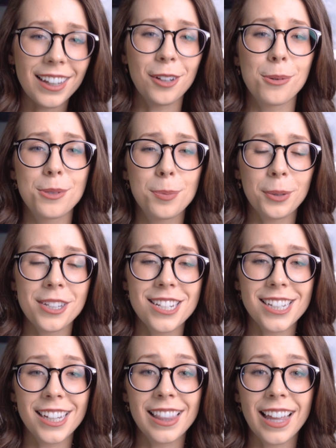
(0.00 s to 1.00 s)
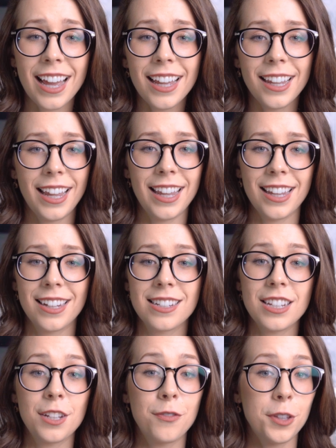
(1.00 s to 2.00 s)
I always appreciate that. And
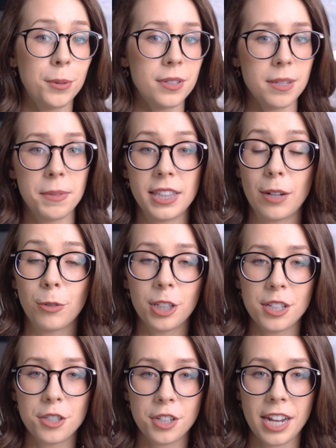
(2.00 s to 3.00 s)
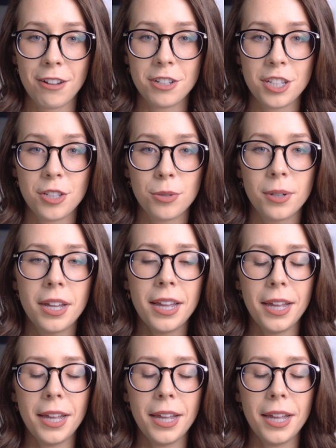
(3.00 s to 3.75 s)
if there was something that really stood out to you,